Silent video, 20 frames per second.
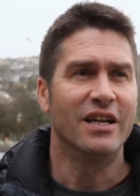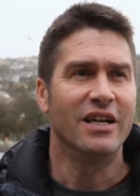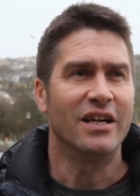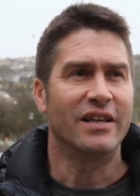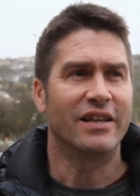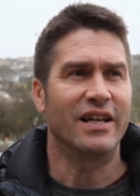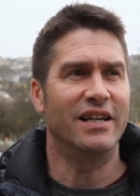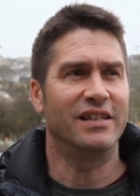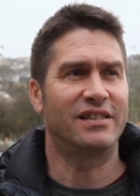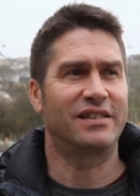
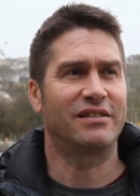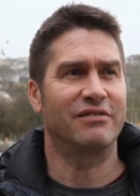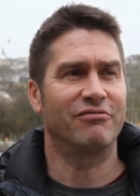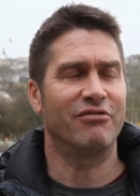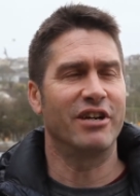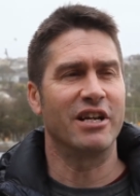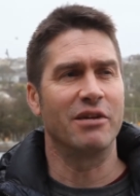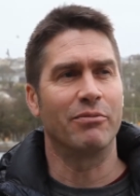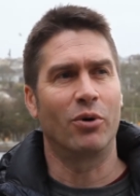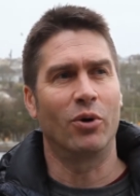that it's
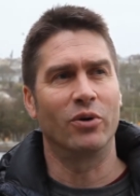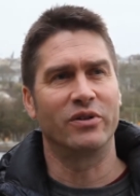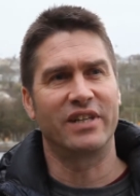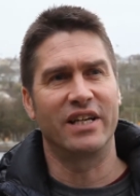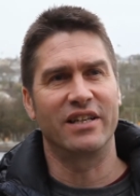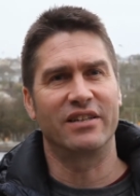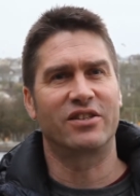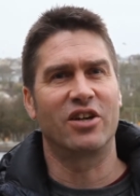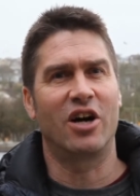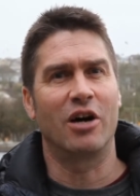really important to
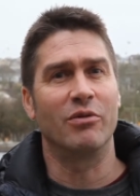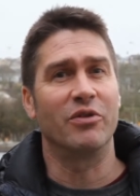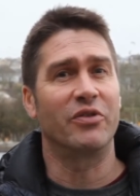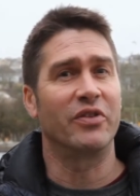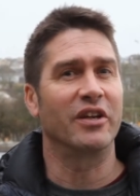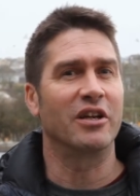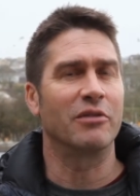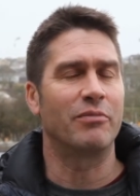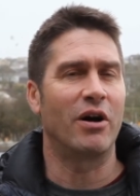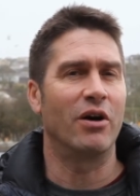take the time and
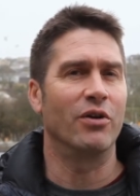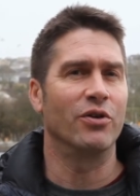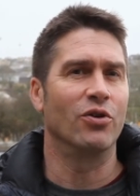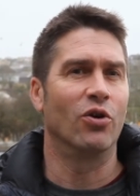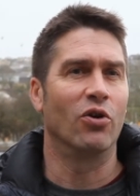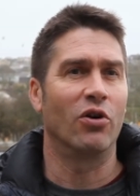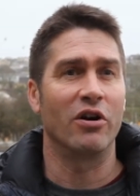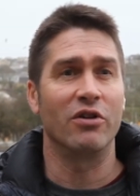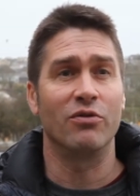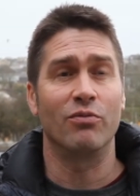think about
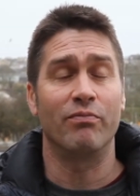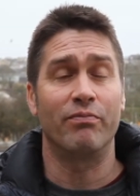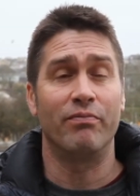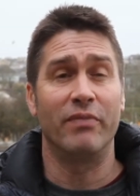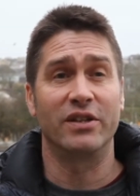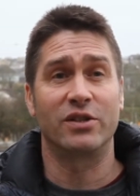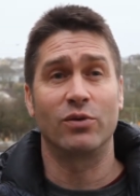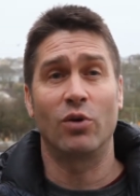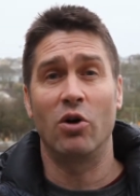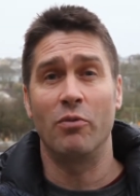your own
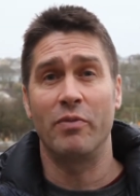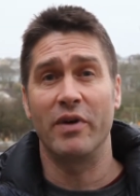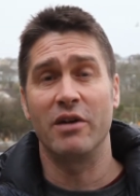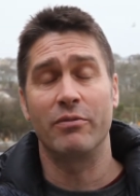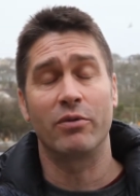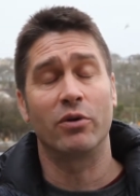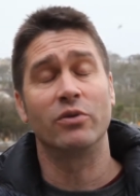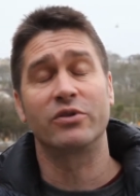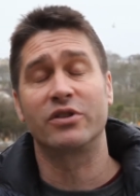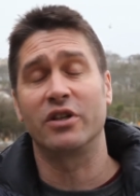mental well-being,
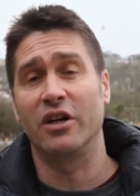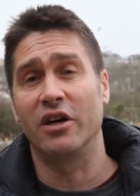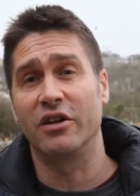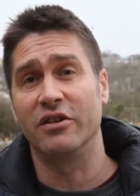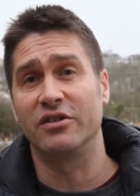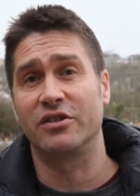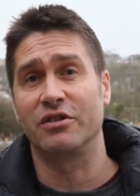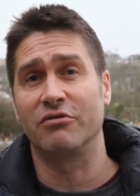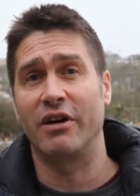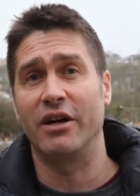but also
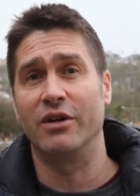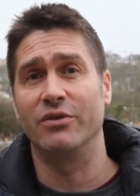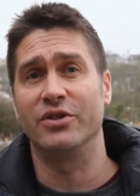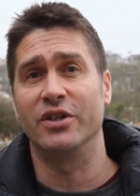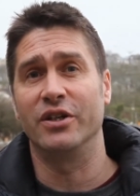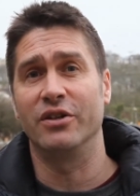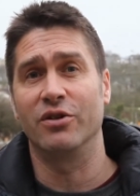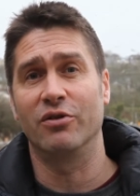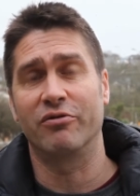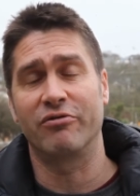others around you,
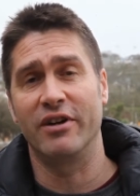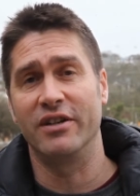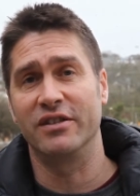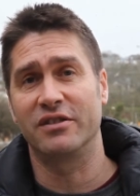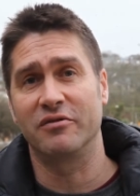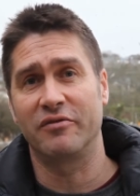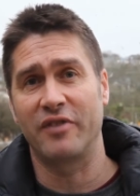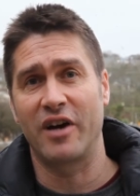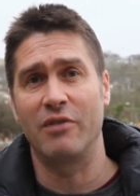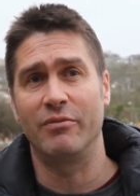your friends
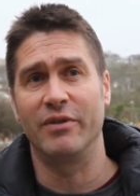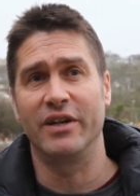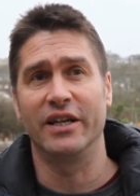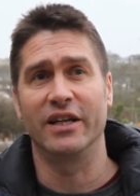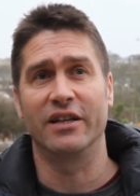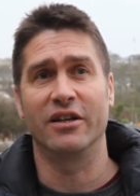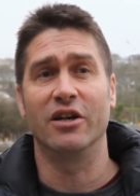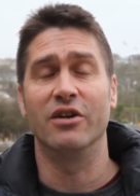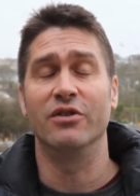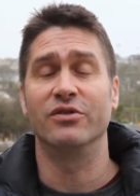and family
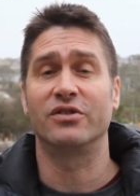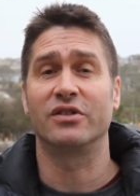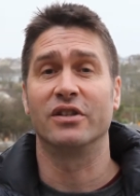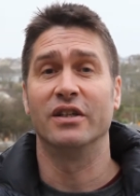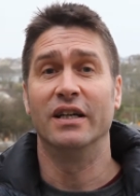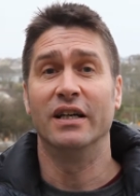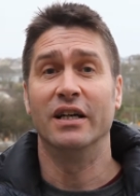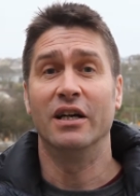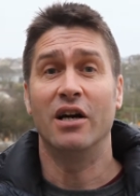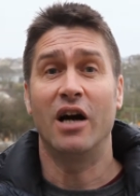and those
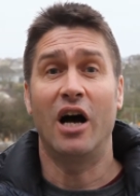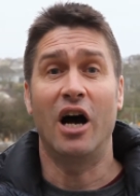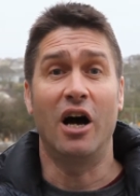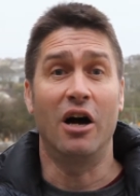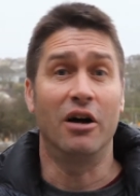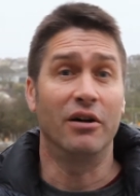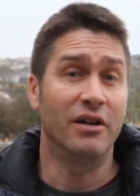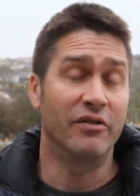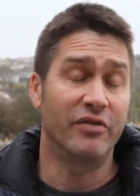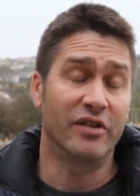
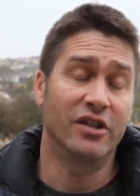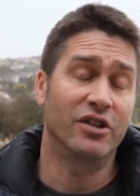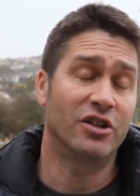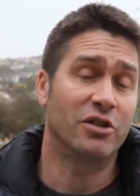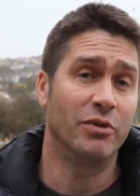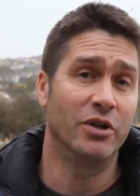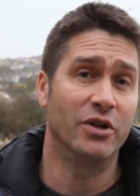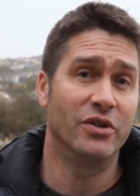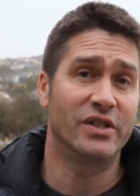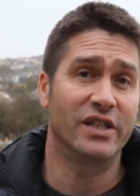uh, living in the
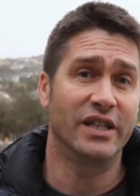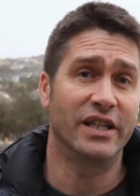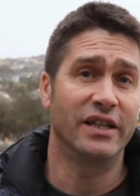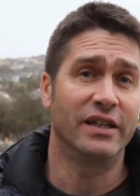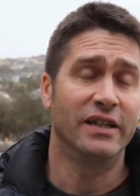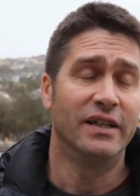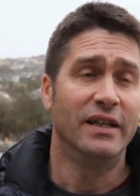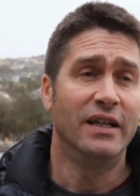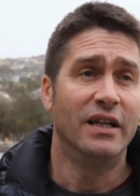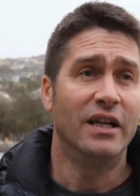community.
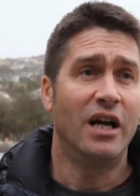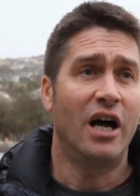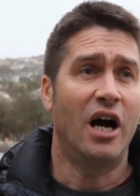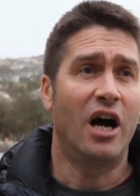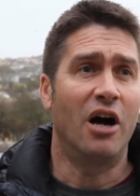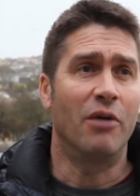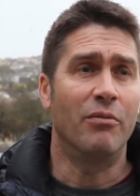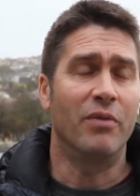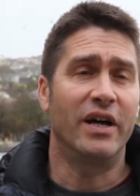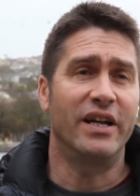
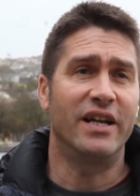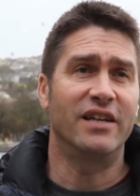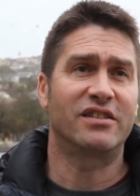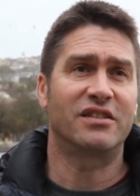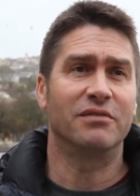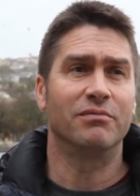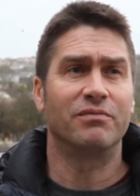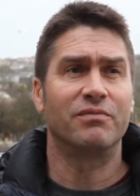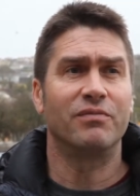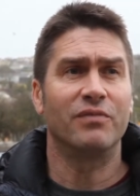Um, and there's
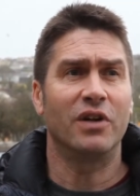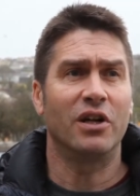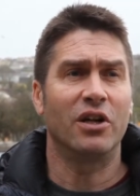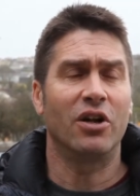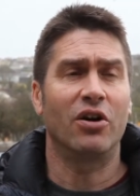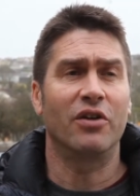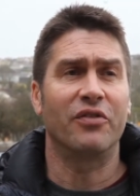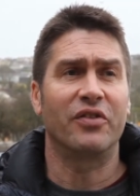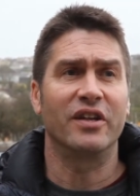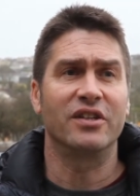some a lot
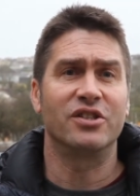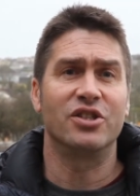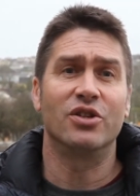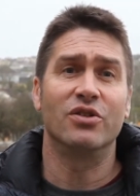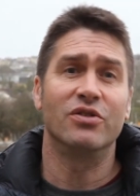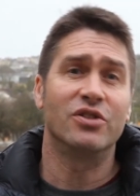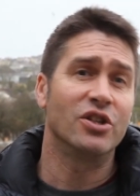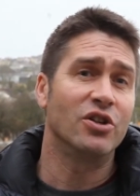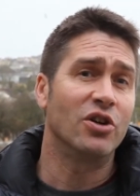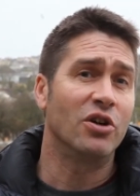of things you can
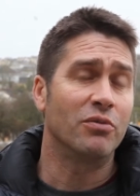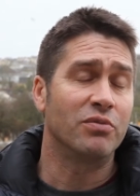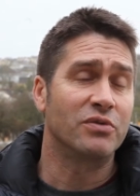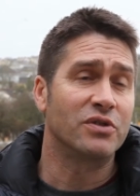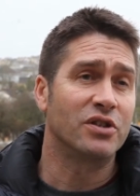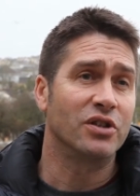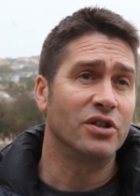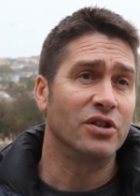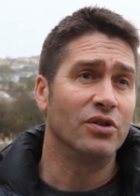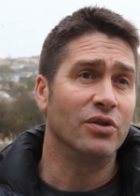do
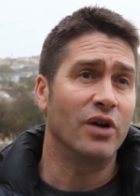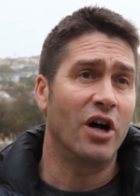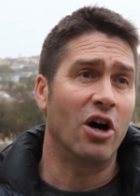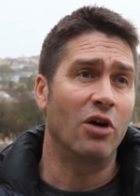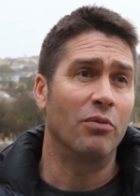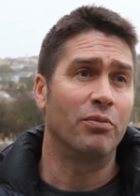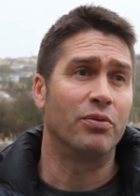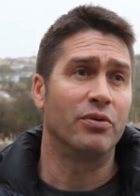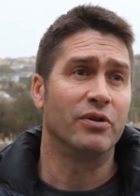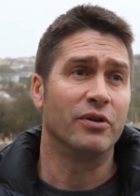to
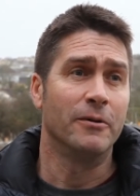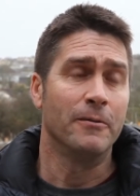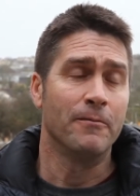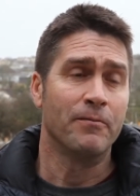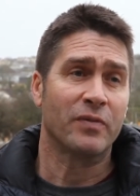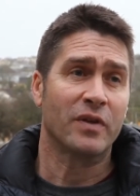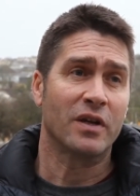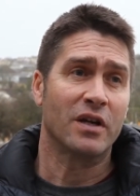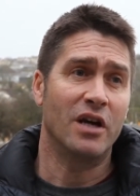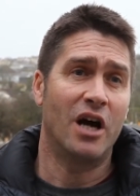help
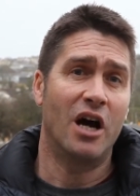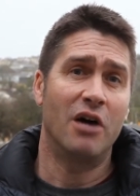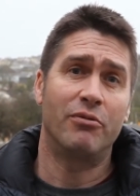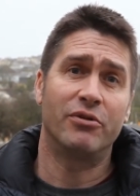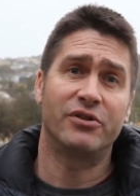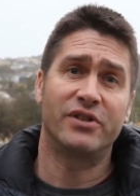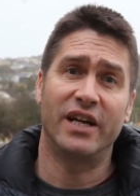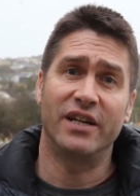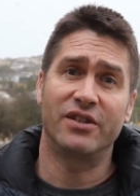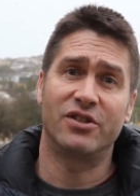uh,
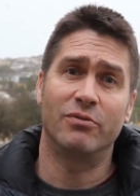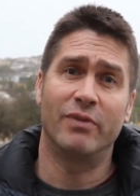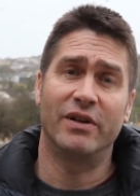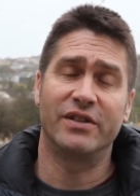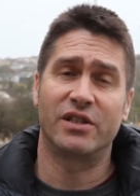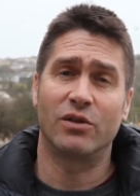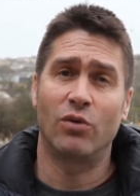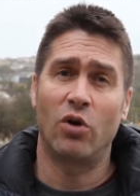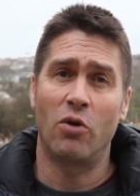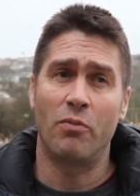protect your
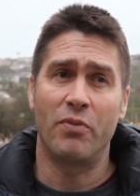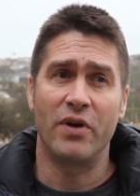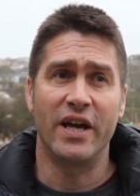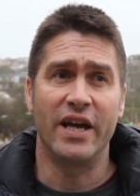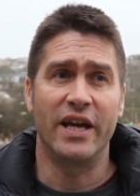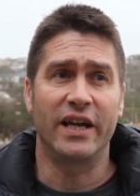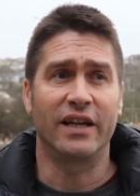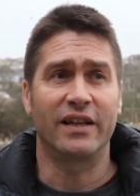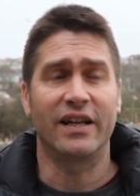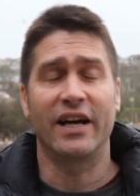mental
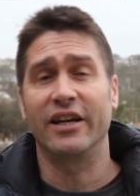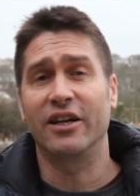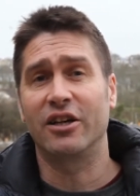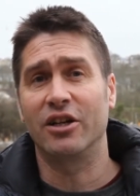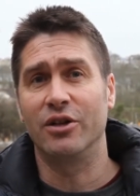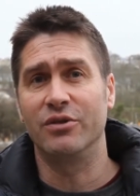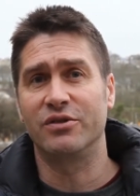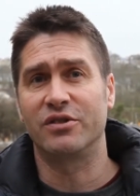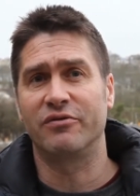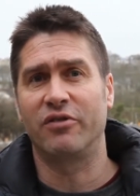well-being, and that
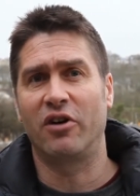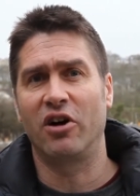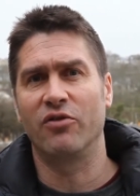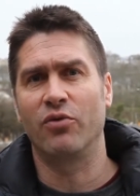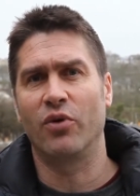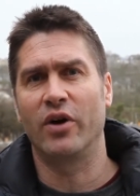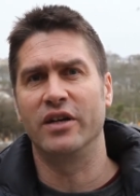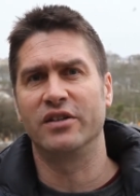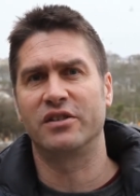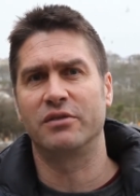includes the five
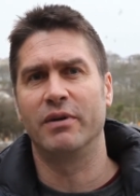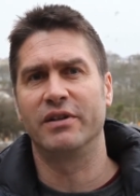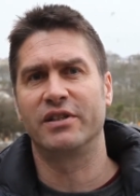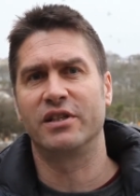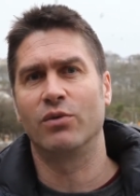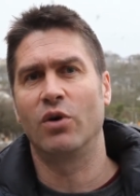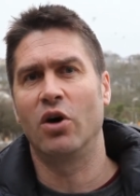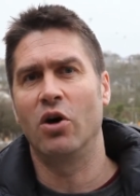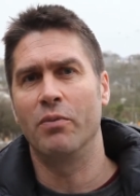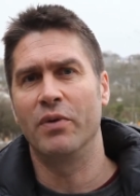ways to
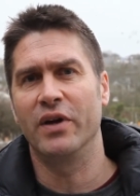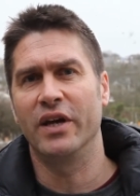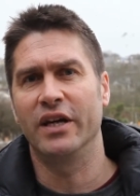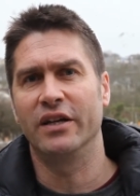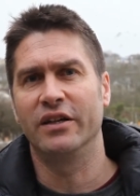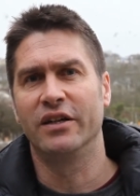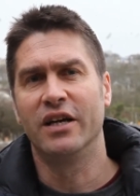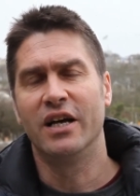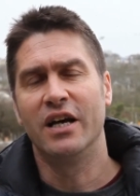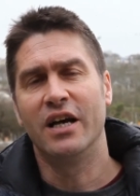mental well-being.
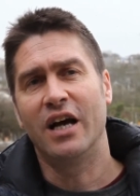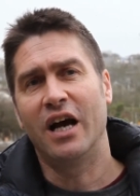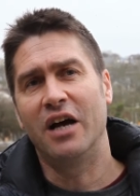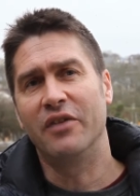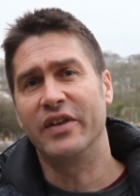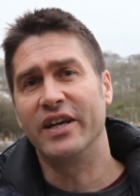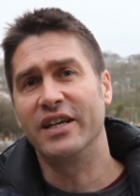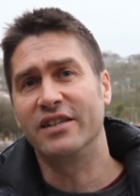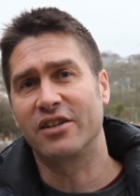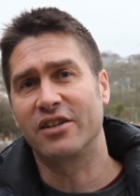And these